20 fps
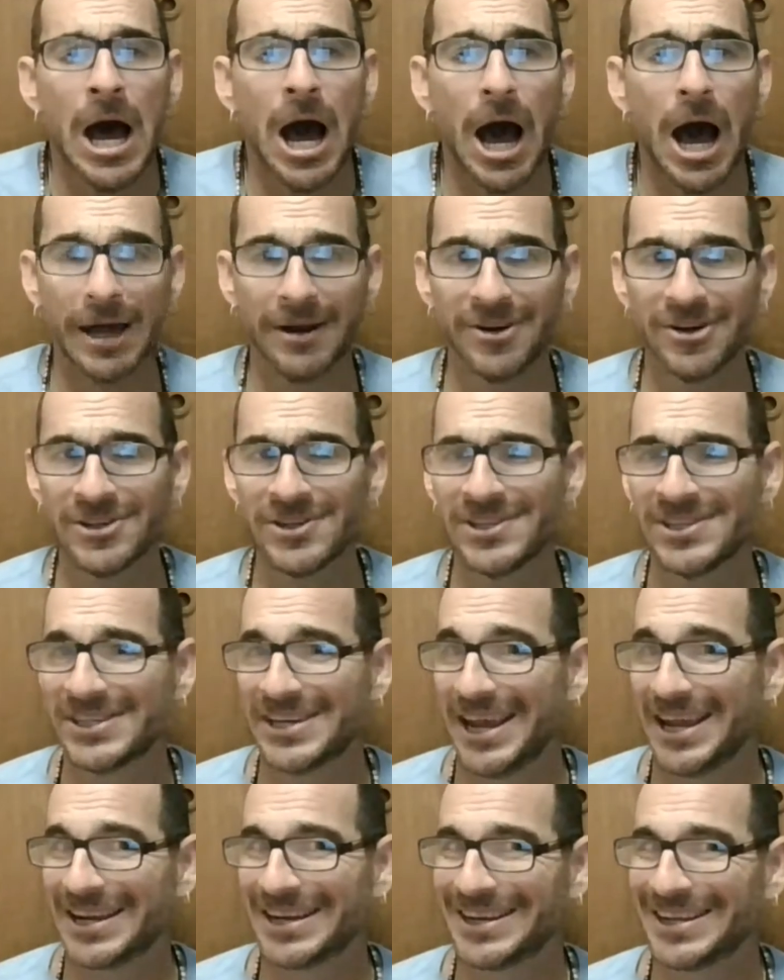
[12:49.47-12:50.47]

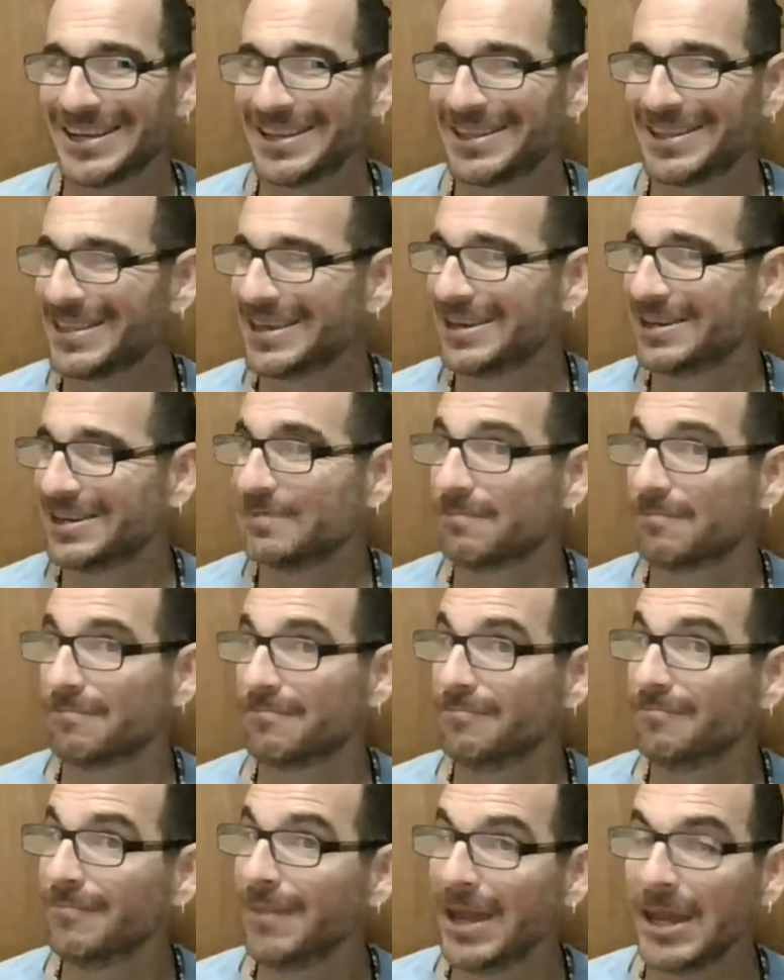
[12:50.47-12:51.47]
understanding that
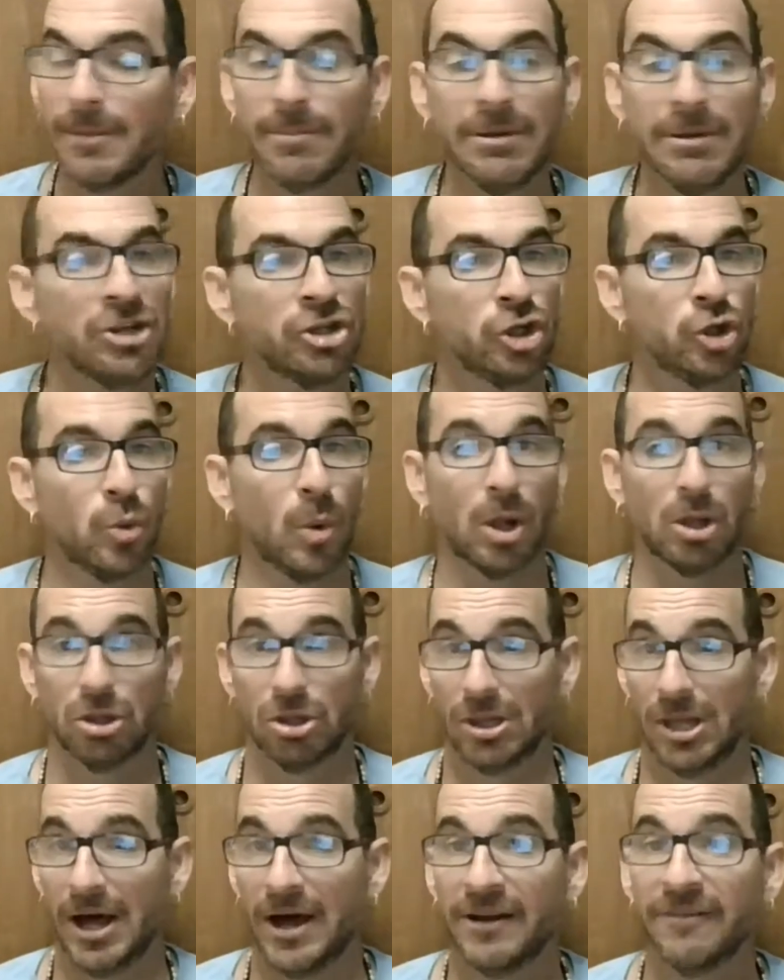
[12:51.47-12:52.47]
maybe to a
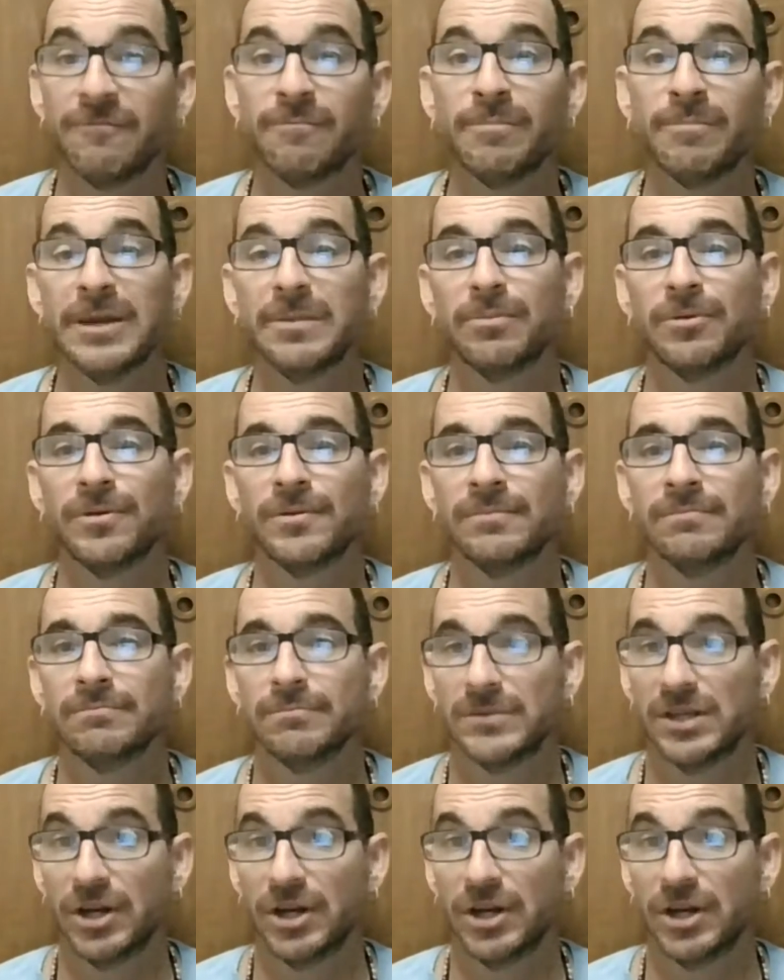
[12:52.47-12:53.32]
lot of people,